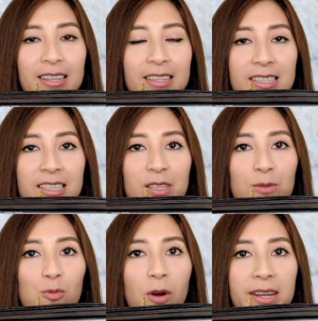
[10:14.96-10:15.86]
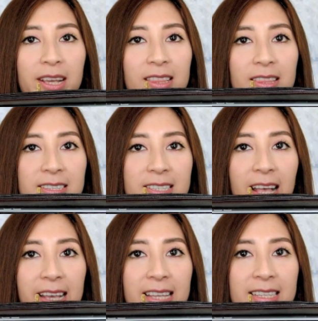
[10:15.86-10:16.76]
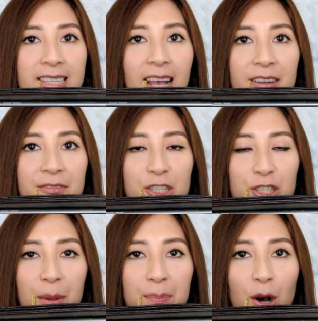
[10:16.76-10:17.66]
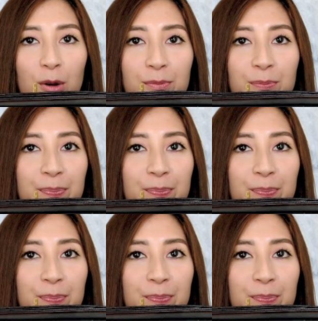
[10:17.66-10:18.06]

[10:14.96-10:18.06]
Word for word: This is what it looks like inside of the jumbo.